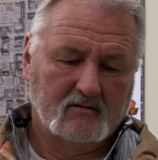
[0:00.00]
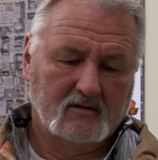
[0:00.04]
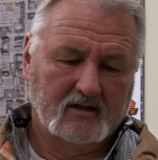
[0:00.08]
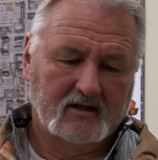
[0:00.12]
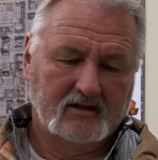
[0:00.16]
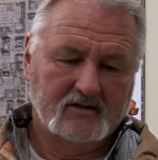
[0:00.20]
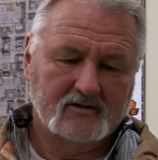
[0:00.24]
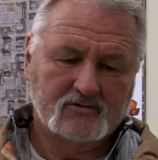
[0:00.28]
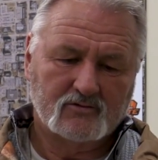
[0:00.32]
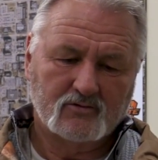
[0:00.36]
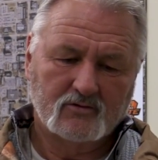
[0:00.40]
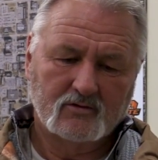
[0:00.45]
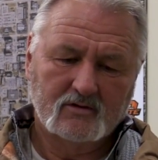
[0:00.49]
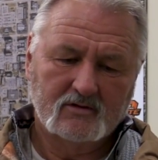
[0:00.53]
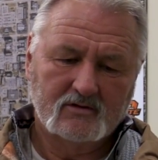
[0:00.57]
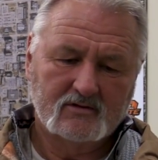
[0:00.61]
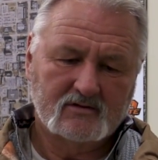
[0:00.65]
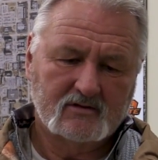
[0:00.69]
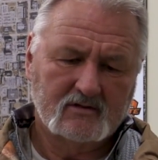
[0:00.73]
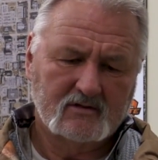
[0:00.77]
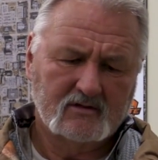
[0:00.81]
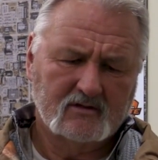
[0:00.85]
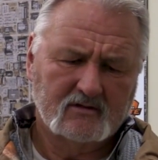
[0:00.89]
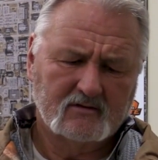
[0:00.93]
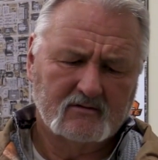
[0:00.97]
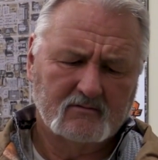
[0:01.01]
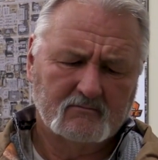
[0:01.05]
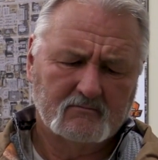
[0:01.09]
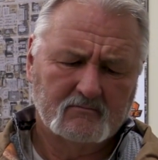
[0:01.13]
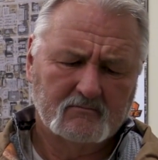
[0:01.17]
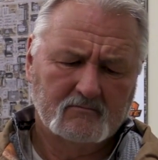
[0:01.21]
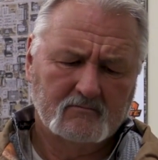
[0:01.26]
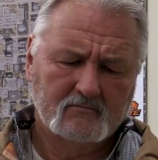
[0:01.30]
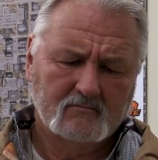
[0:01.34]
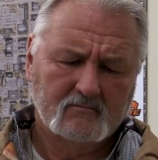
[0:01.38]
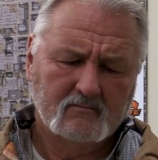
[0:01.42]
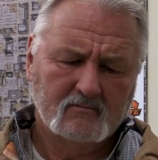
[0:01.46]
entries.
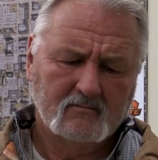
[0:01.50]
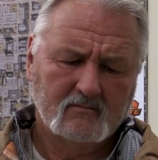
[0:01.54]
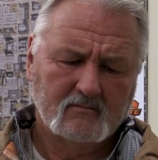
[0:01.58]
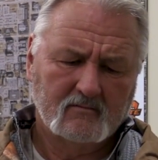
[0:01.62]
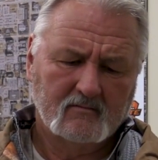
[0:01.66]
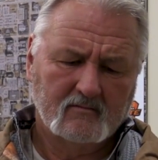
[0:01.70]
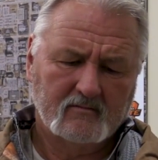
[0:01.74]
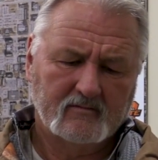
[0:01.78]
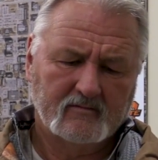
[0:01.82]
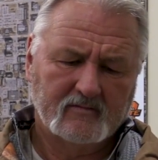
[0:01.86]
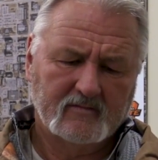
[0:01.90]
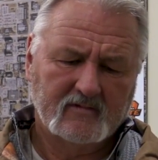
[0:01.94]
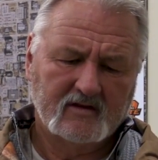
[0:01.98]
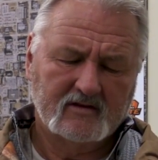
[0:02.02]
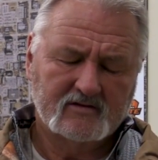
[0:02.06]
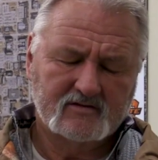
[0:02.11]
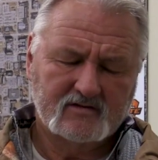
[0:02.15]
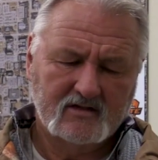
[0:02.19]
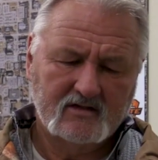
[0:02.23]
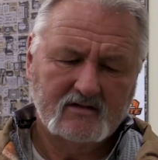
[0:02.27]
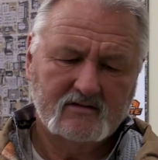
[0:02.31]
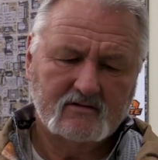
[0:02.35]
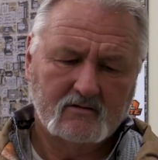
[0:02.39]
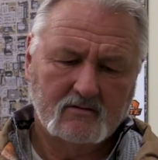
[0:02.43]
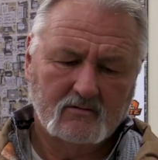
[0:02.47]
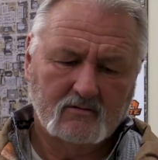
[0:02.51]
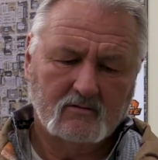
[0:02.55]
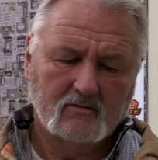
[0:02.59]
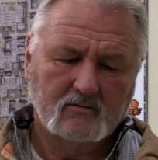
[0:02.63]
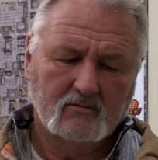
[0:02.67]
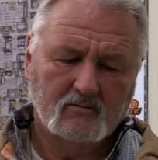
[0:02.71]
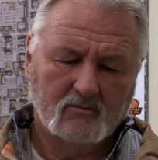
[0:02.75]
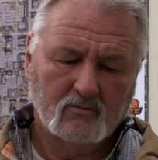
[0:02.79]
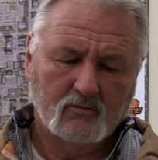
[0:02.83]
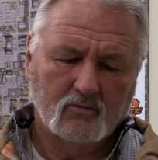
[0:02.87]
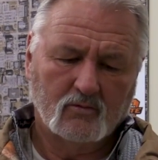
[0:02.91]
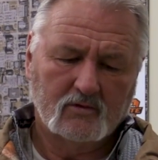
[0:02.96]
The
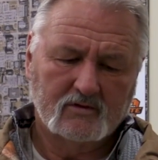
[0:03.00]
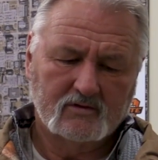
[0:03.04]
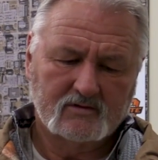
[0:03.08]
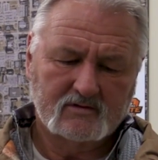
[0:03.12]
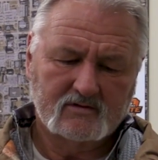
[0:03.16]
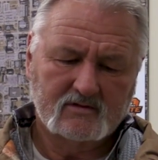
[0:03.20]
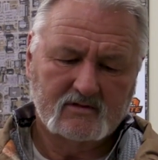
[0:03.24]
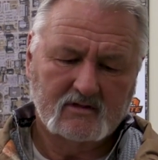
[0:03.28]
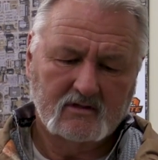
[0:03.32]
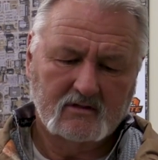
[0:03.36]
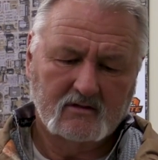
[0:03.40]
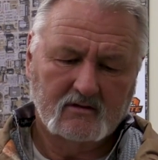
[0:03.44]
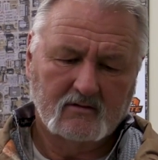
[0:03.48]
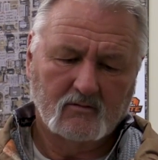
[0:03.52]
seasonal was,